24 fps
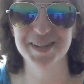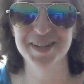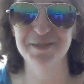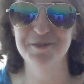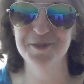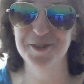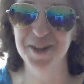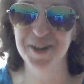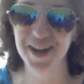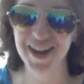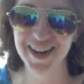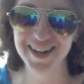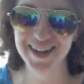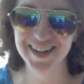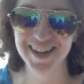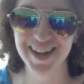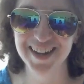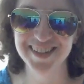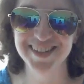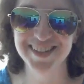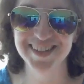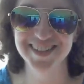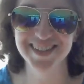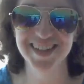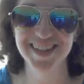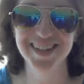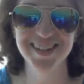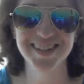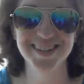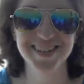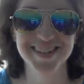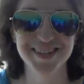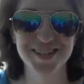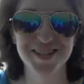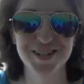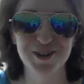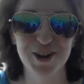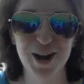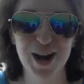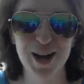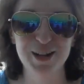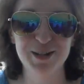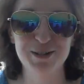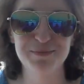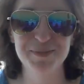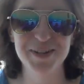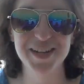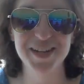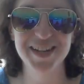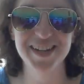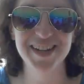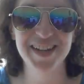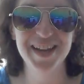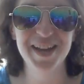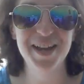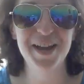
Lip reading: I'm trying not to let it distract me.